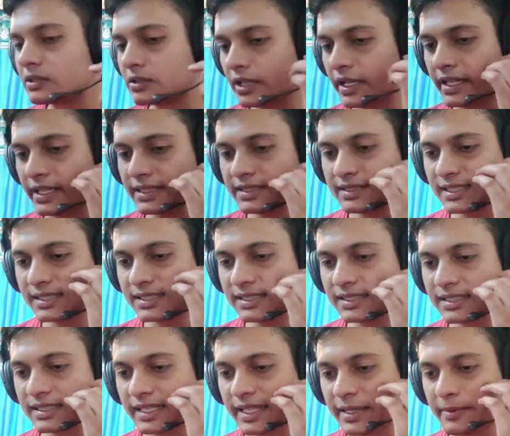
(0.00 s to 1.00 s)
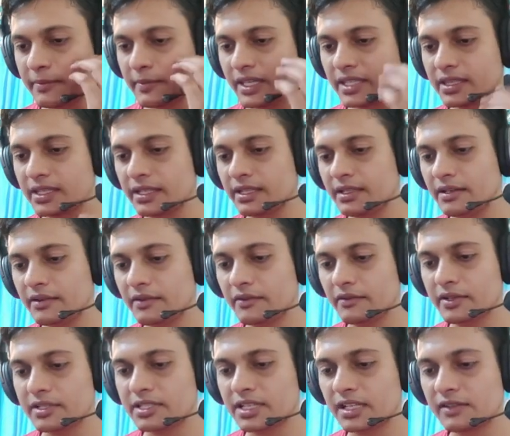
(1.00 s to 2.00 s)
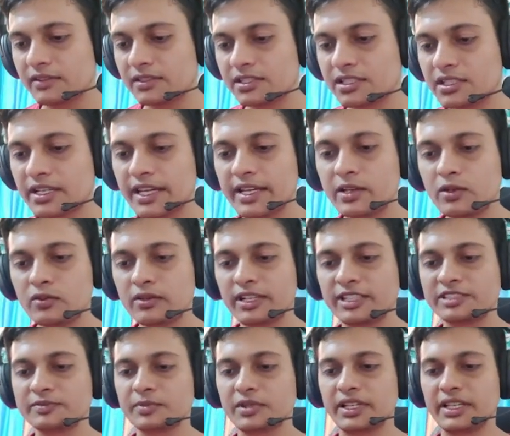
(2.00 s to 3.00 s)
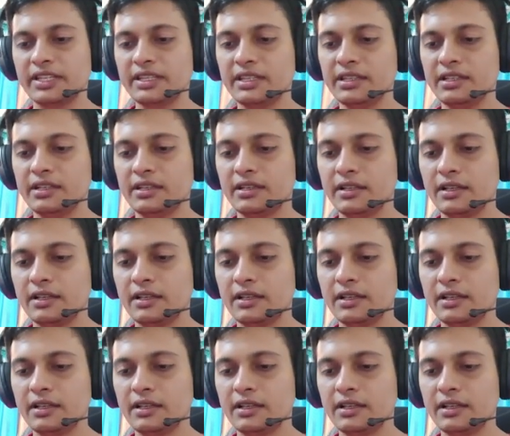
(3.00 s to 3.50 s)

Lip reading: so it is the same method which I was trying to explain.